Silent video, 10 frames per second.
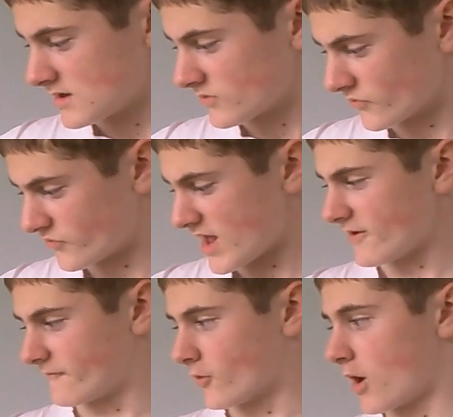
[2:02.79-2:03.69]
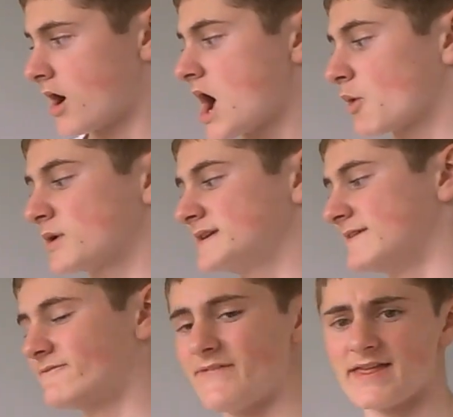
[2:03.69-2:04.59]
Therefore, we
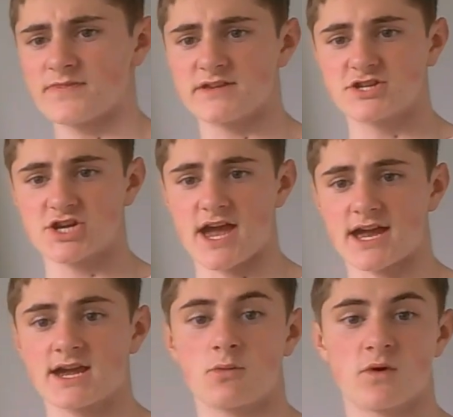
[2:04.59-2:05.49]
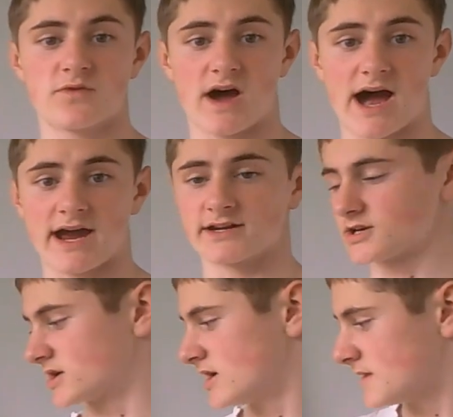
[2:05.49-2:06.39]
defend the check with
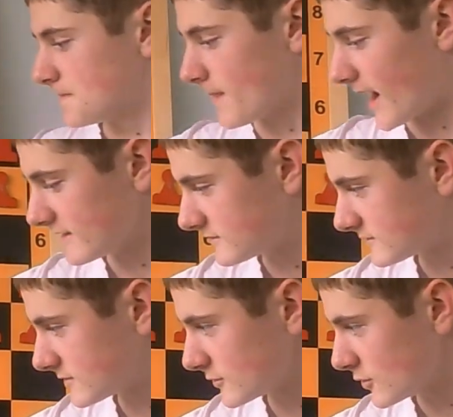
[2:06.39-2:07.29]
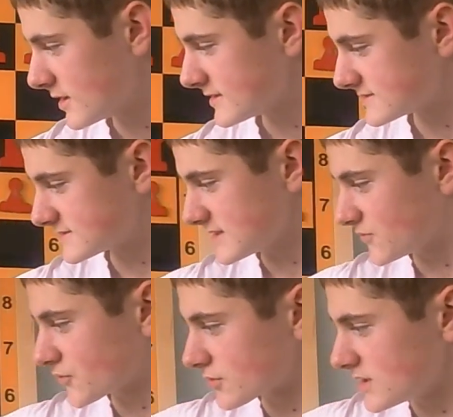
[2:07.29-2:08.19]
either knight to
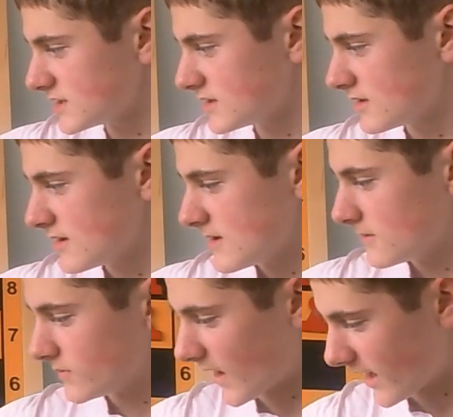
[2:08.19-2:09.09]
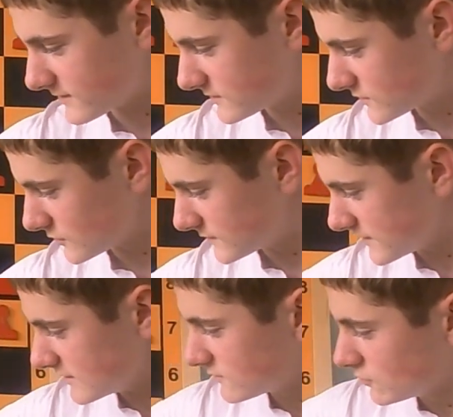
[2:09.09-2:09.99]
c3, knight to
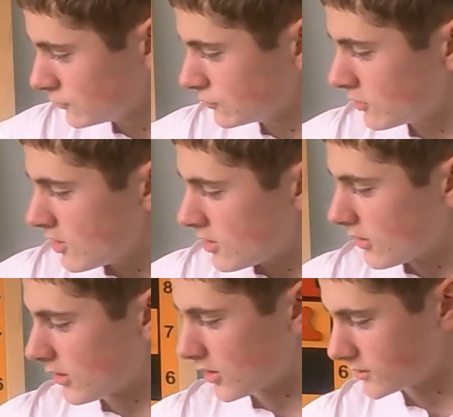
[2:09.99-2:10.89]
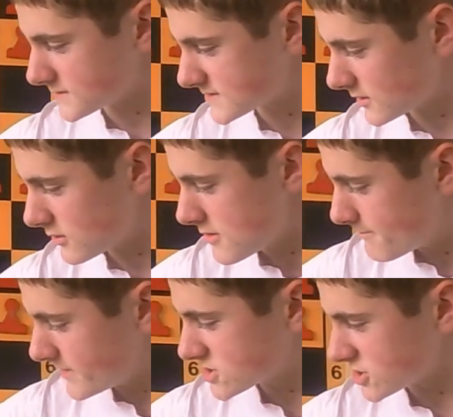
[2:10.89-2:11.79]
d2, or also
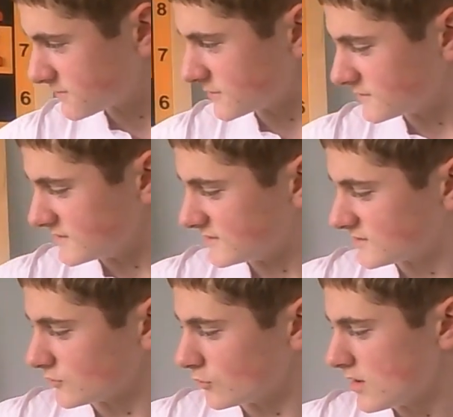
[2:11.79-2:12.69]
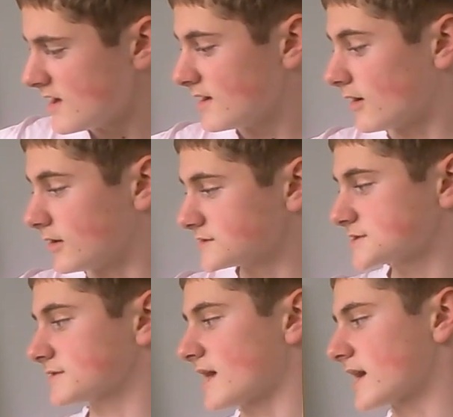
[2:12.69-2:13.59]
bishop to d2,
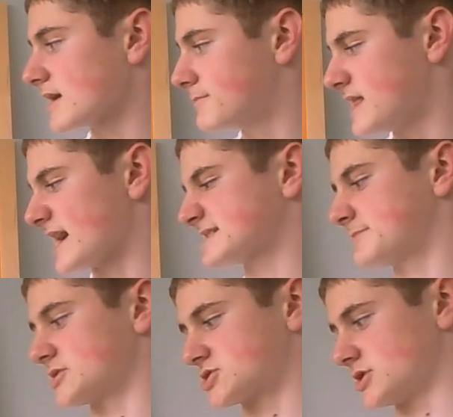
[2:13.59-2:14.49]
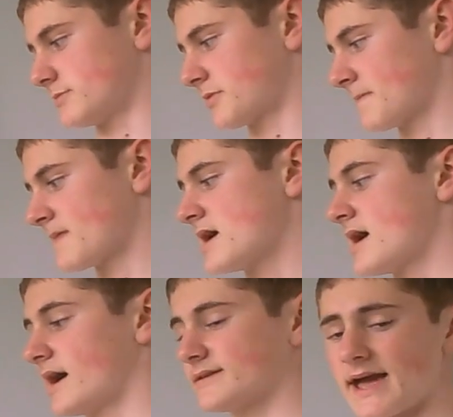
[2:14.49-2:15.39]
also attacking black's bishop.
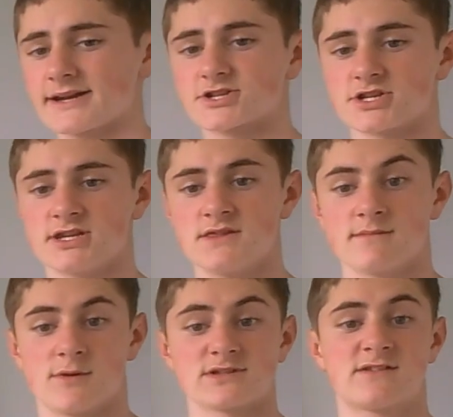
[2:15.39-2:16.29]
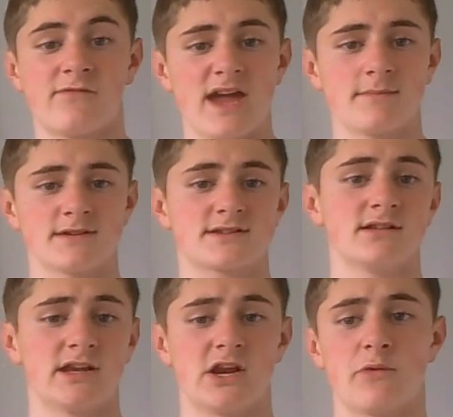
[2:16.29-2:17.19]
And actually, the most famous
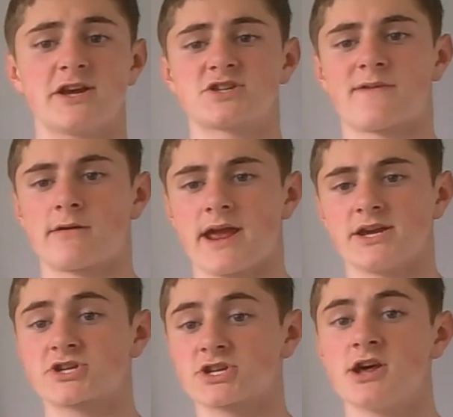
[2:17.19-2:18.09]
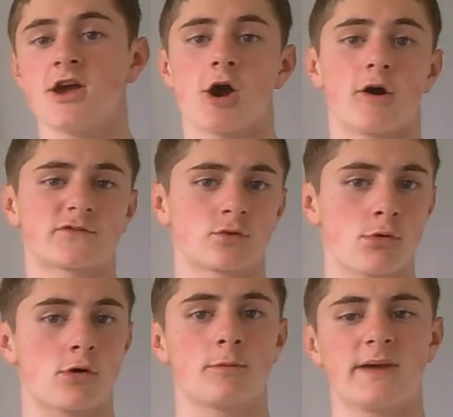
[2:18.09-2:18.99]
continuation variation of the
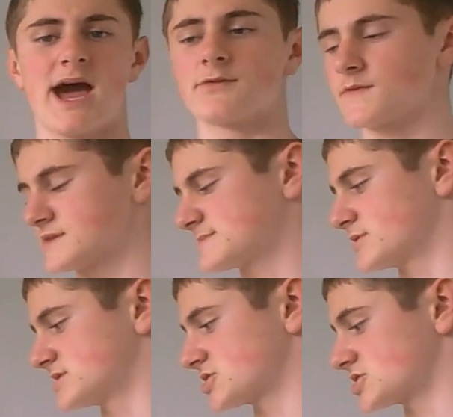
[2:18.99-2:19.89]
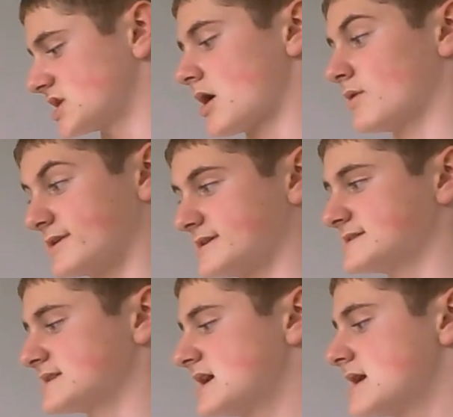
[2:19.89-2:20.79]
GIUOCO piano in this position now
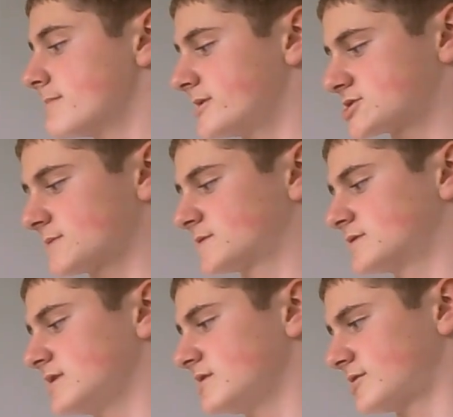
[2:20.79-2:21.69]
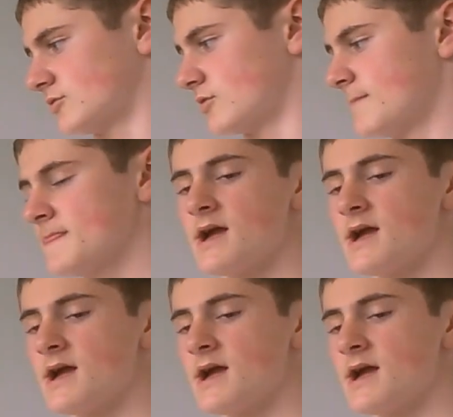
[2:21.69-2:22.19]
is bishop to d2.